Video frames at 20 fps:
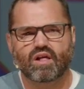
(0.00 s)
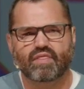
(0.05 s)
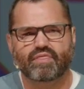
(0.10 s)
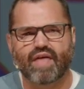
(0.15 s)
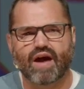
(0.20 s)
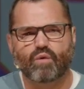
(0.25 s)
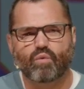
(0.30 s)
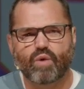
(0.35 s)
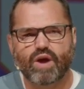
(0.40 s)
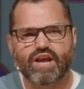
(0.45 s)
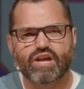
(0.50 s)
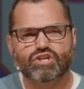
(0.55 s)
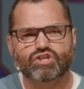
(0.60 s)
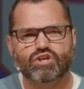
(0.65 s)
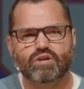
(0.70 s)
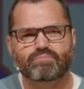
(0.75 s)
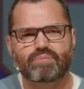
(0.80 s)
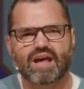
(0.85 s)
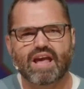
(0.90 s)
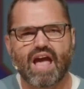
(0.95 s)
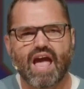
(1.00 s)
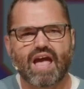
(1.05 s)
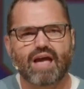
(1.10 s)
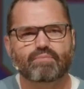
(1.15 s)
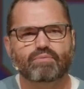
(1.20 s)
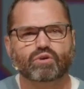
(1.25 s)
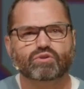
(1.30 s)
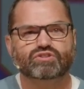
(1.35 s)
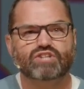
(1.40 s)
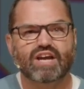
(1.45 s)
that we should be
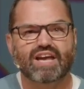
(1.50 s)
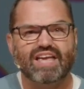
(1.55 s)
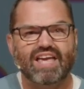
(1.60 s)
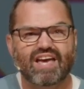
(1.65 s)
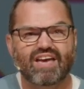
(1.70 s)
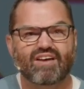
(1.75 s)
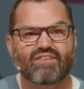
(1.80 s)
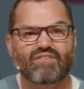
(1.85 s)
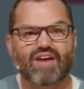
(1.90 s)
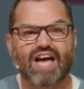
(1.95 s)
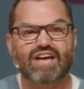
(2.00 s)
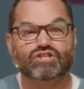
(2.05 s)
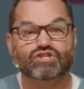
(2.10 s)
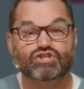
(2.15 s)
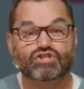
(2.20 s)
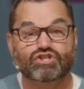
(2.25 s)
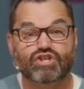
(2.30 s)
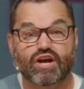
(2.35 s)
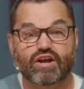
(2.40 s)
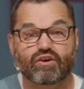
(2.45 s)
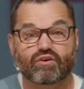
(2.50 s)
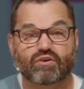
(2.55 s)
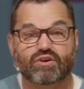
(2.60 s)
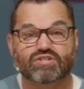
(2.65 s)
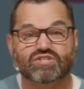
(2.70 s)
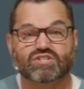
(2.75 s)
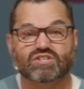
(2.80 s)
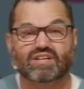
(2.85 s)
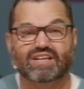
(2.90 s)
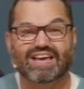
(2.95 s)
able to give as
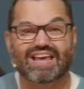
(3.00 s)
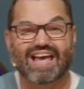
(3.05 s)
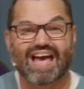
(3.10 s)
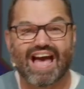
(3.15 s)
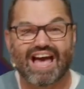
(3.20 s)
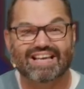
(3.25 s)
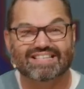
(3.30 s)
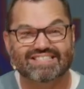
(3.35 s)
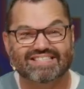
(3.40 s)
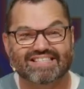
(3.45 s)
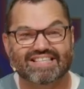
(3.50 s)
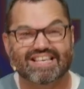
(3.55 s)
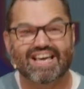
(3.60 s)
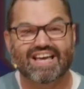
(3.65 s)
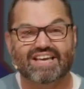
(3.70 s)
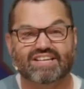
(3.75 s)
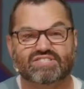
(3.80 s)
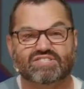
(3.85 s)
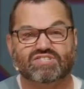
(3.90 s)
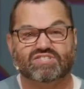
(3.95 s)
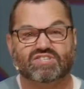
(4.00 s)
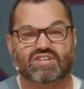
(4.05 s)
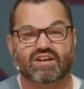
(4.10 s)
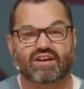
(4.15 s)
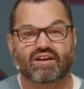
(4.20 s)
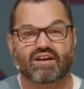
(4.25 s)
generously as this?